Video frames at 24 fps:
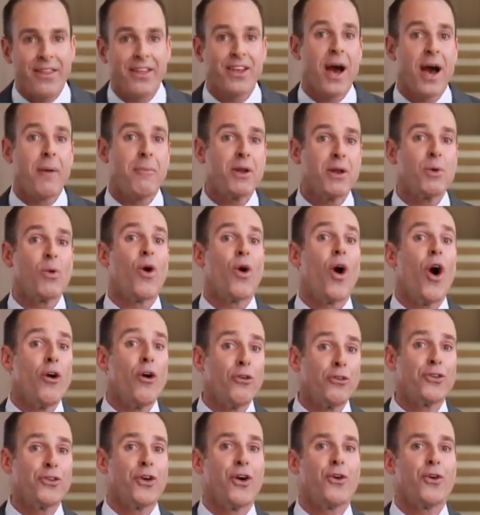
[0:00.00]
the company will
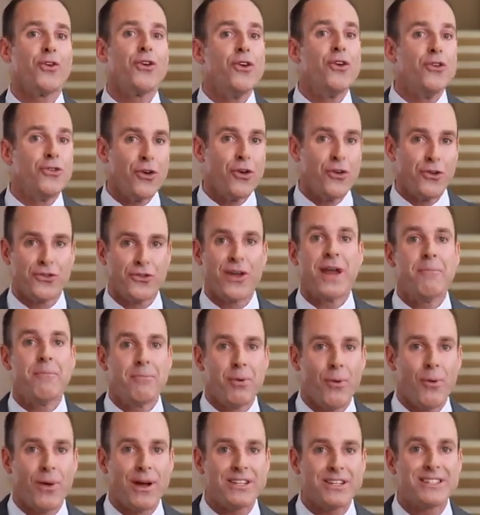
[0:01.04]
also use those same
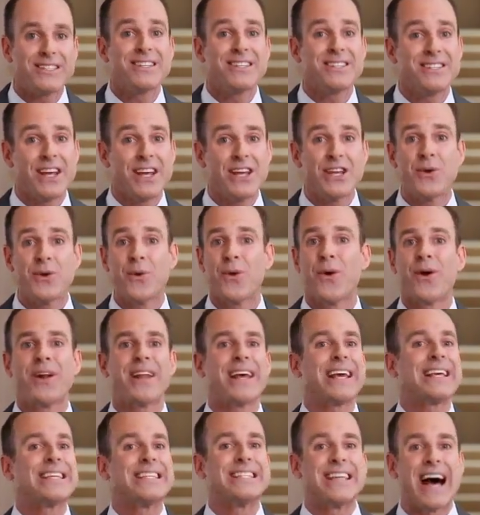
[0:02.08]
points to send you on
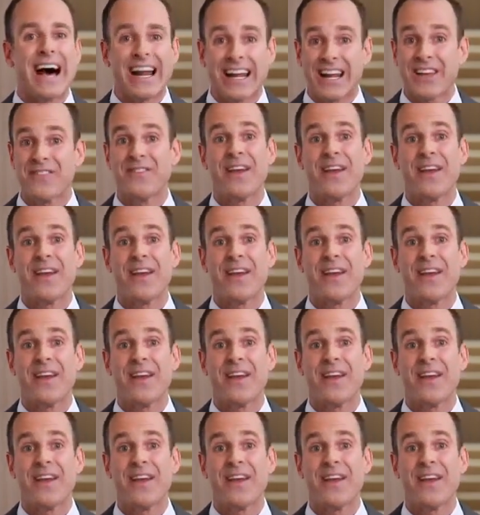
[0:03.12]
exotic